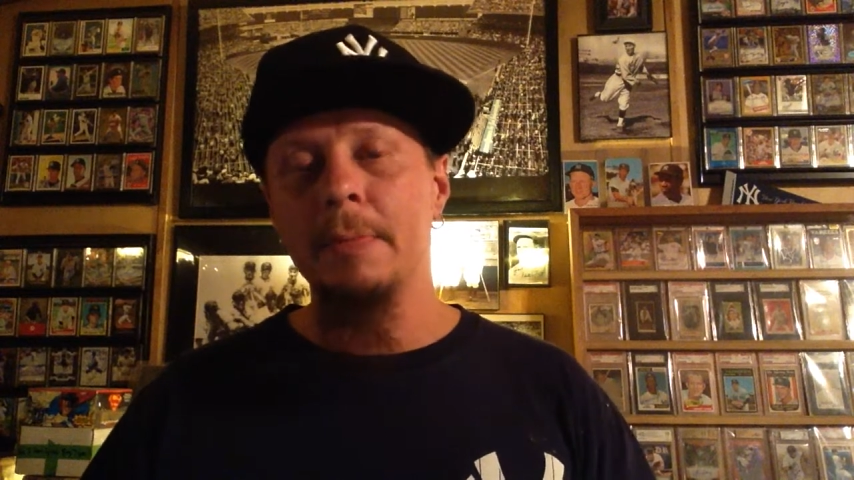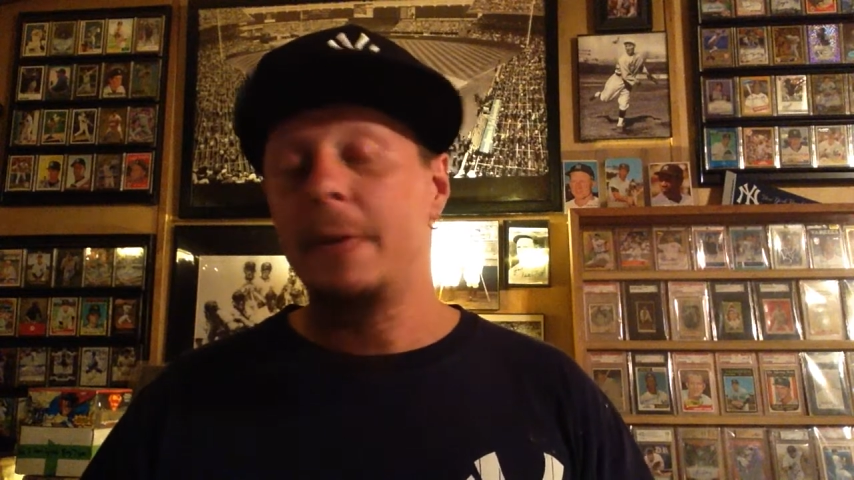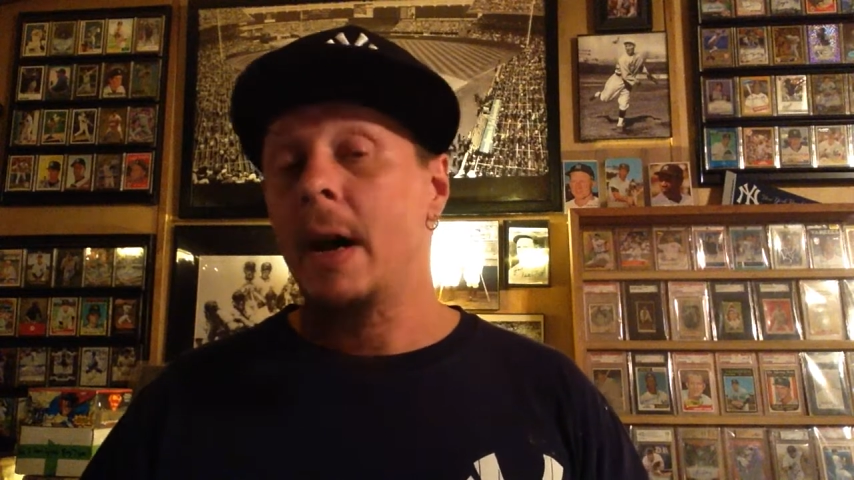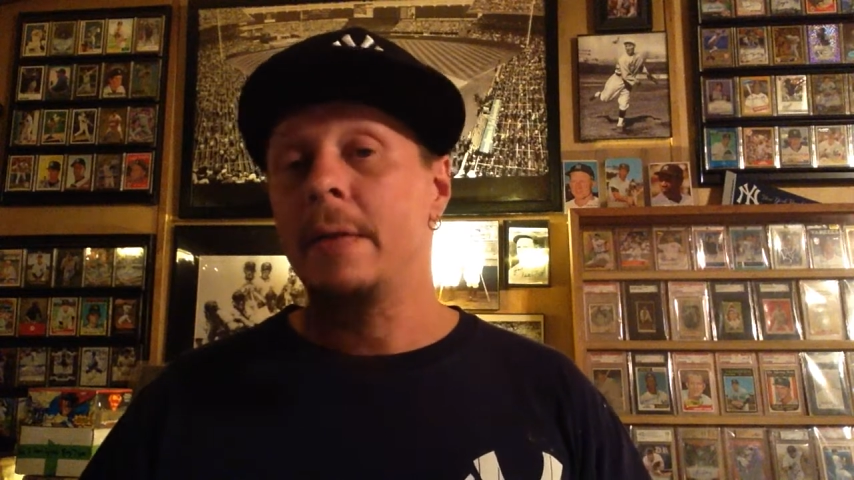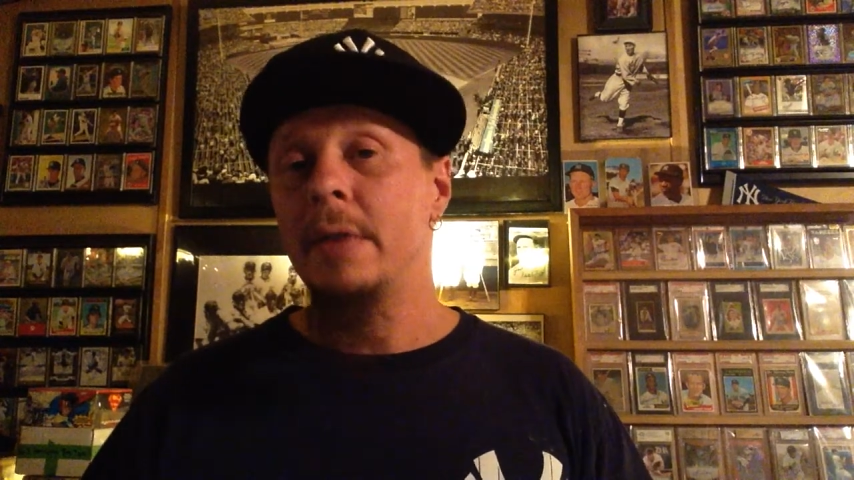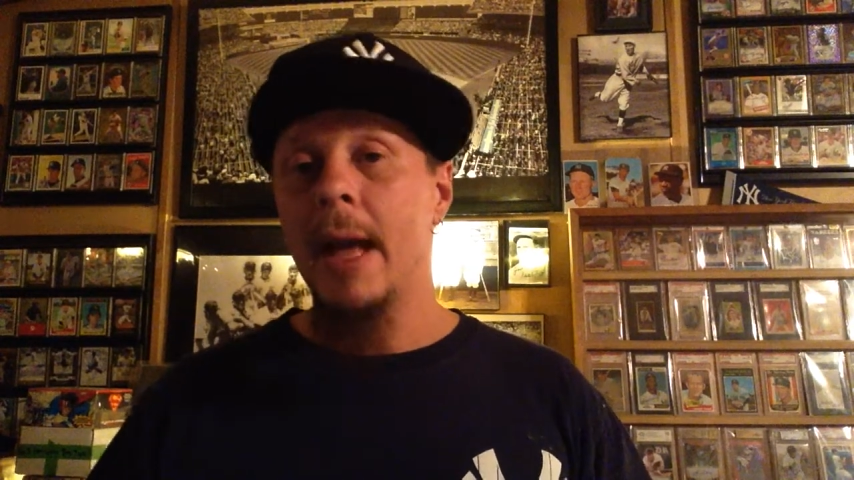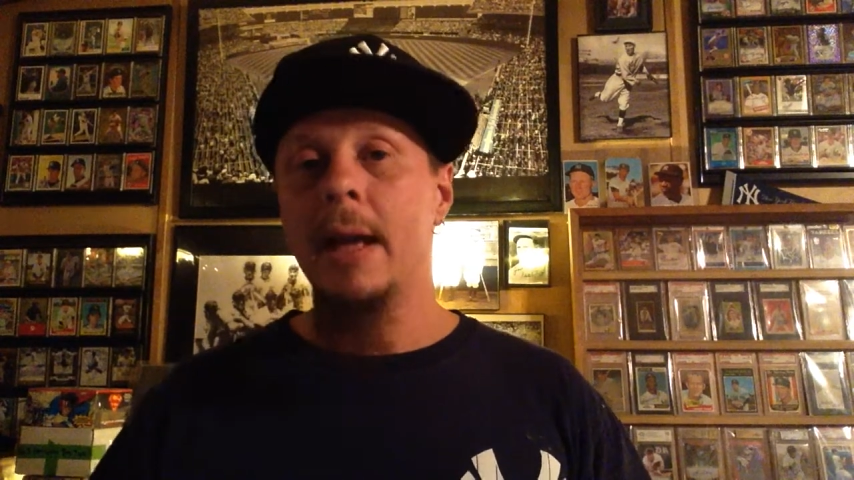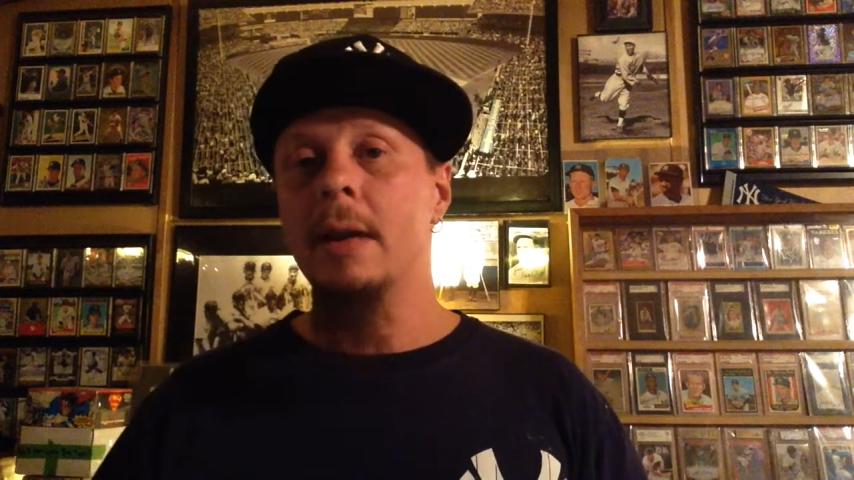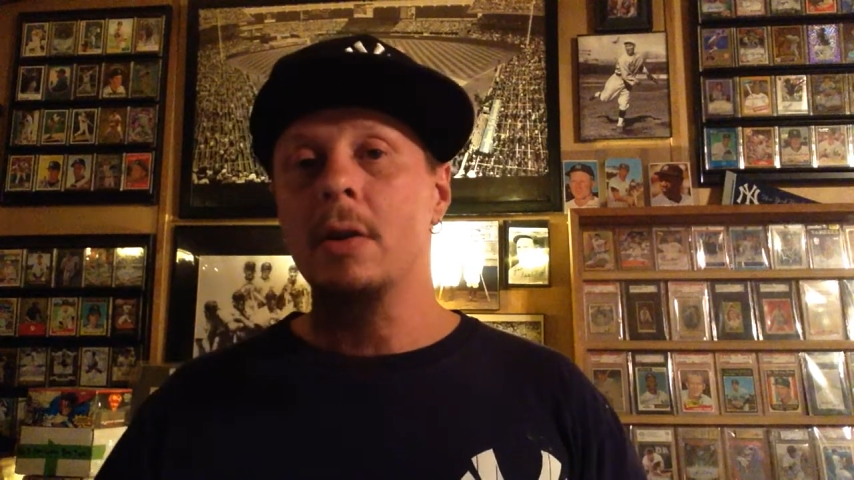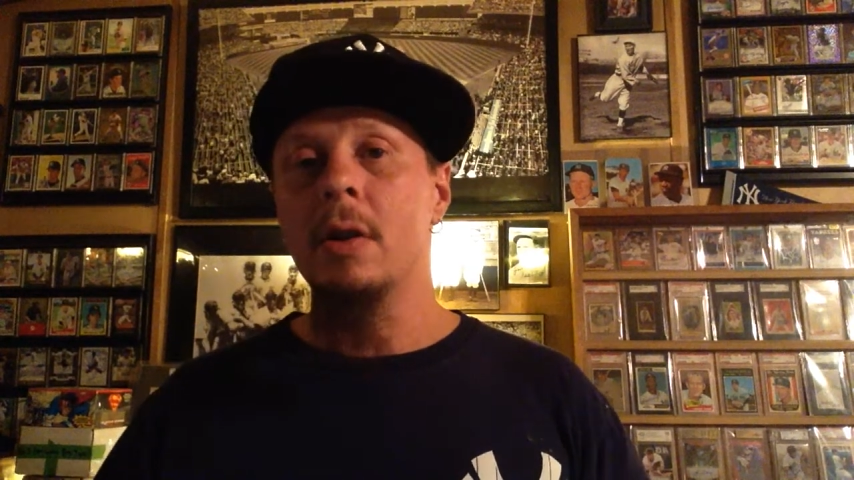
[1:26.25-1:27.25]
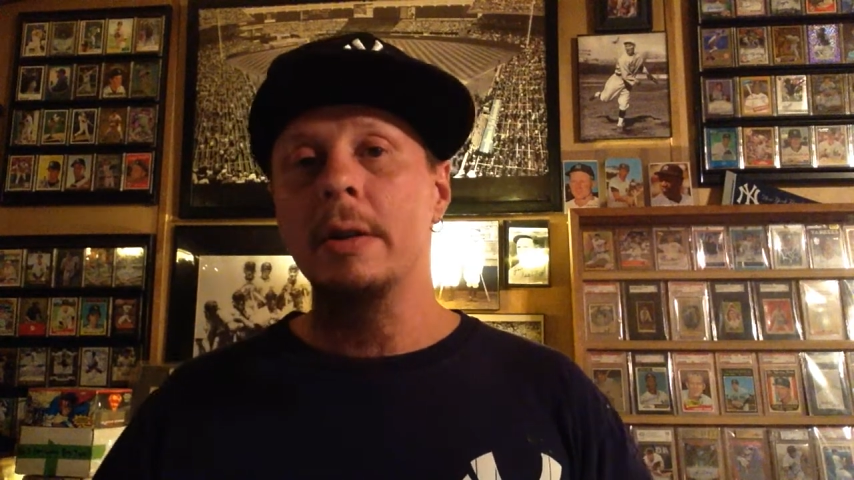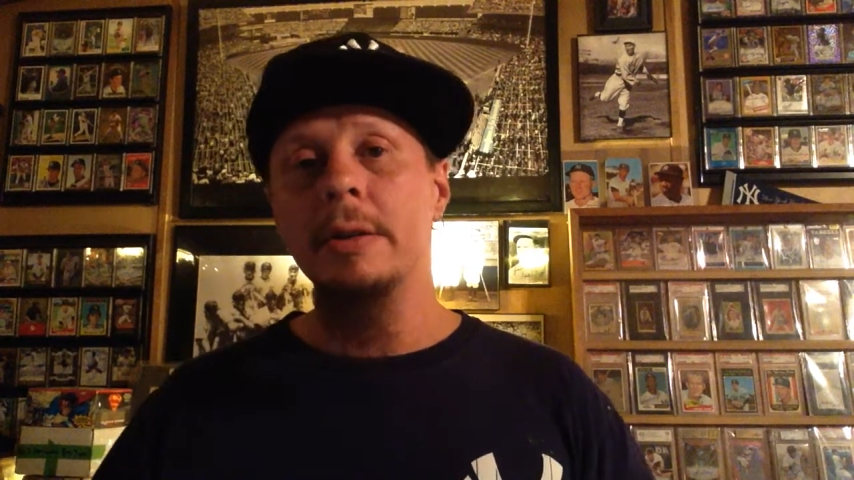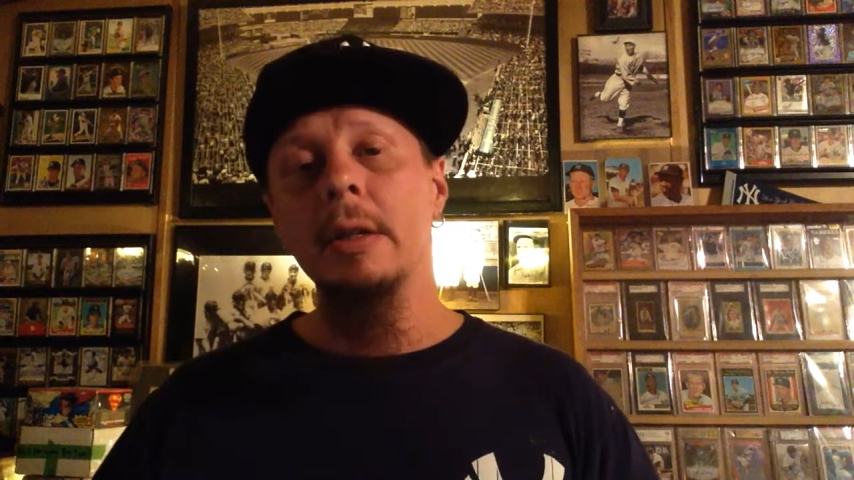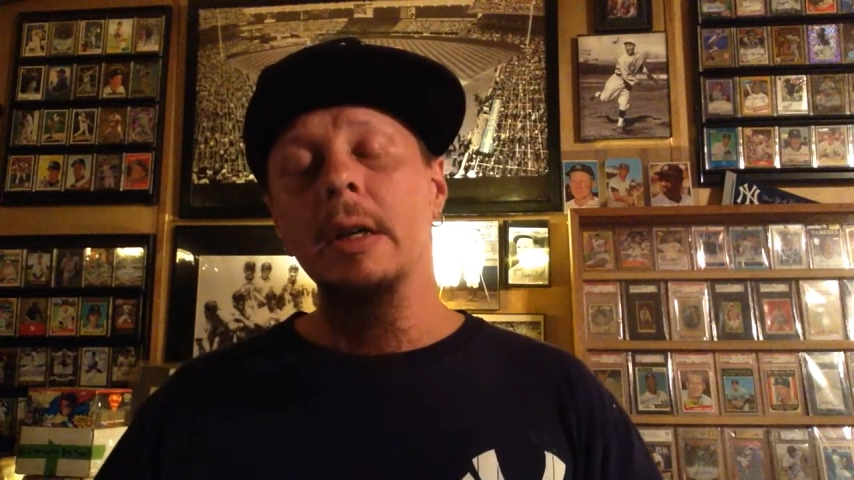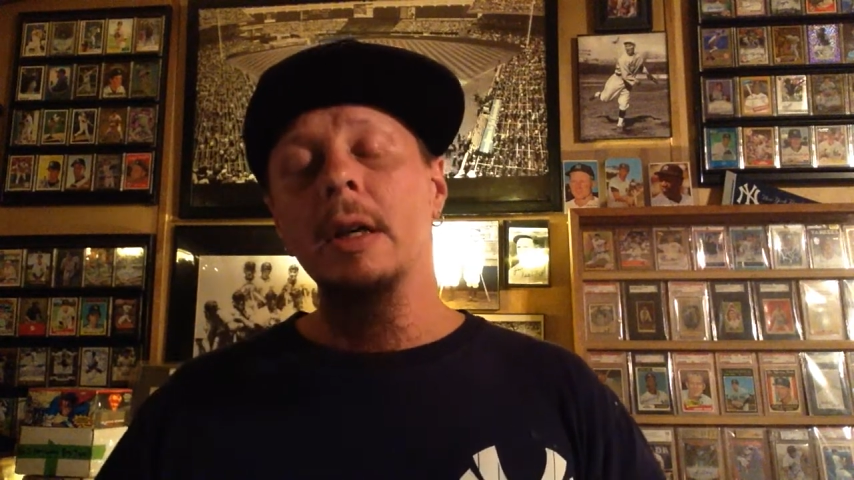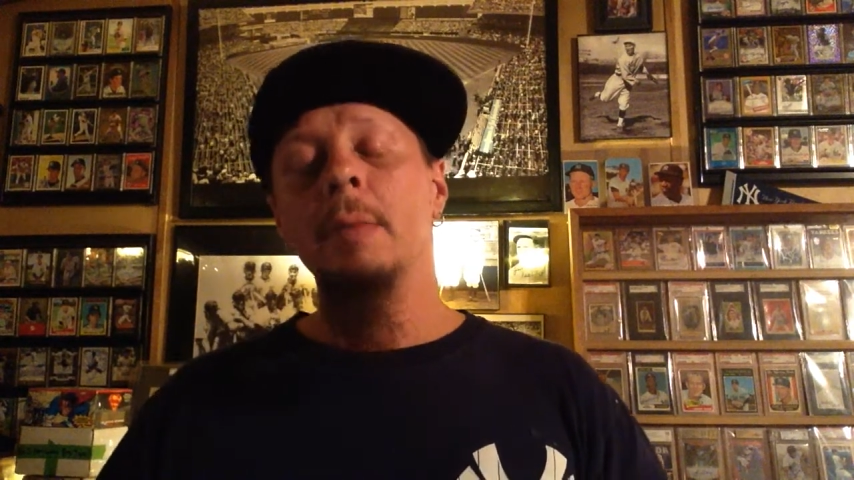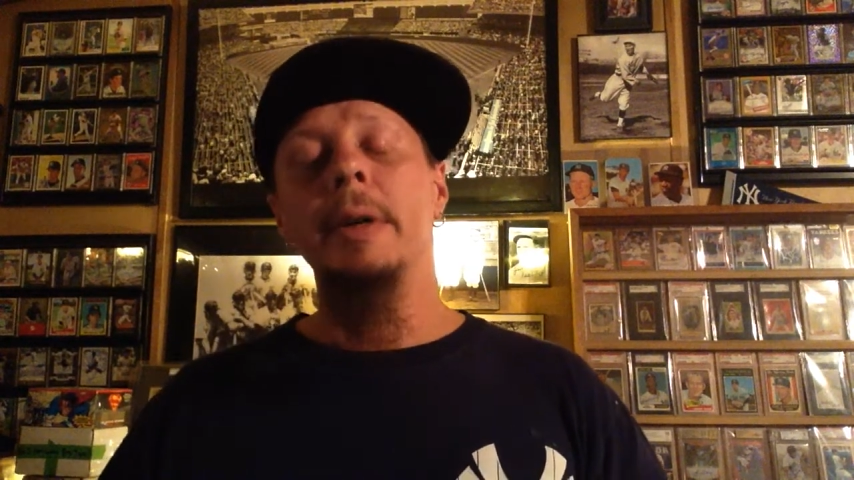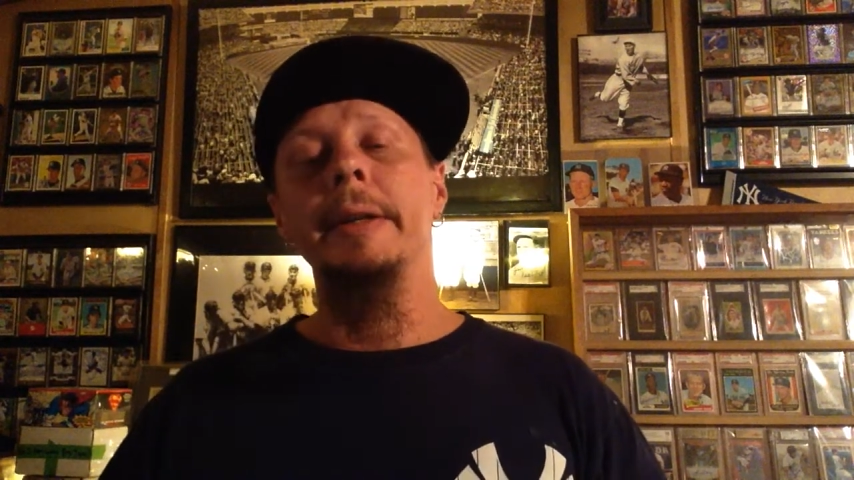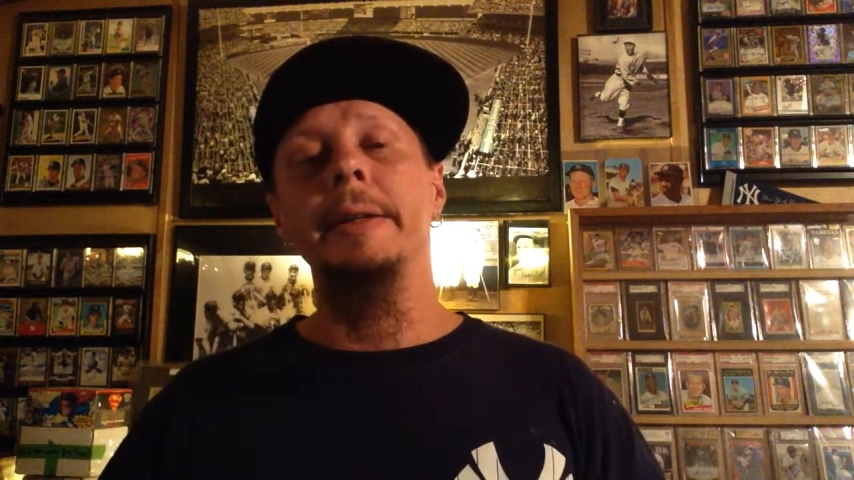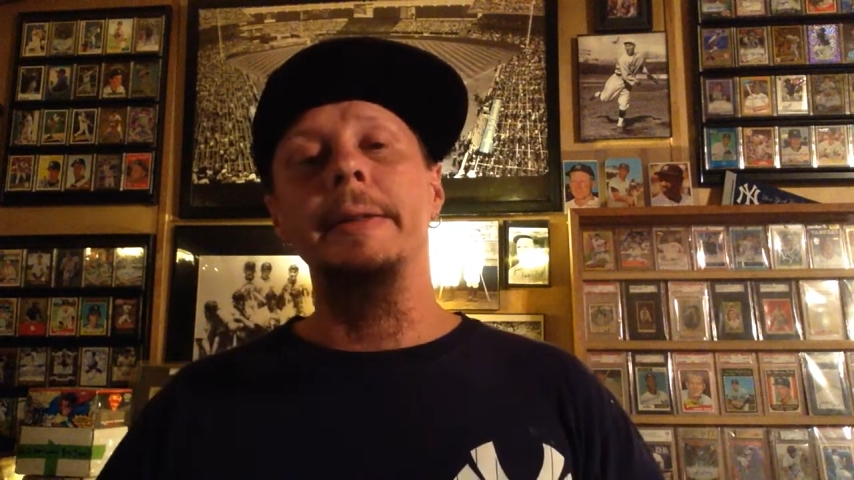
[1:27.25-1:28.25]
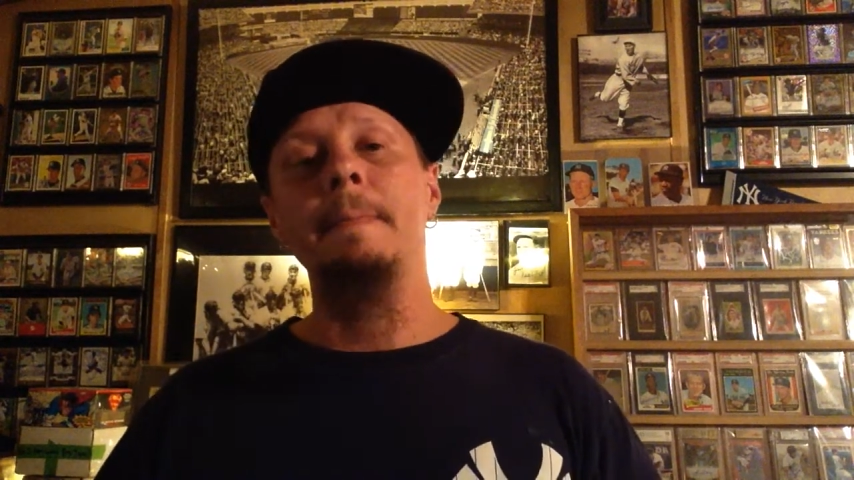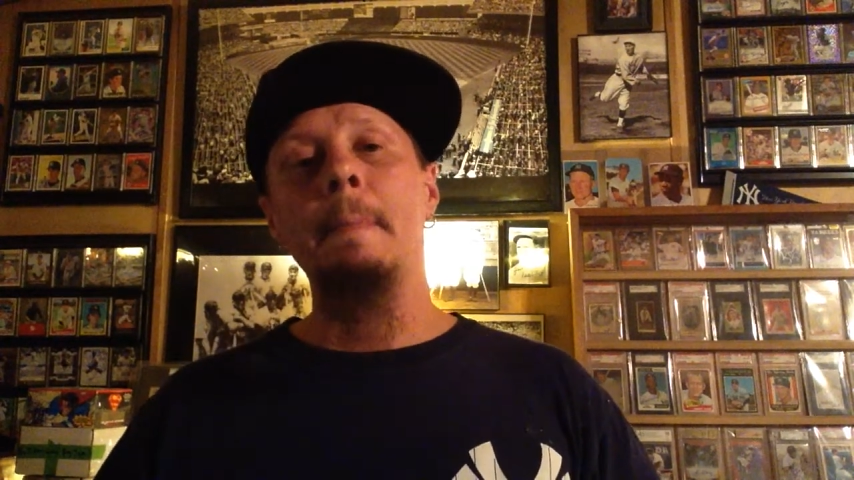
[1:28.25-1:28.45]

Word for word: five Yankee cards, but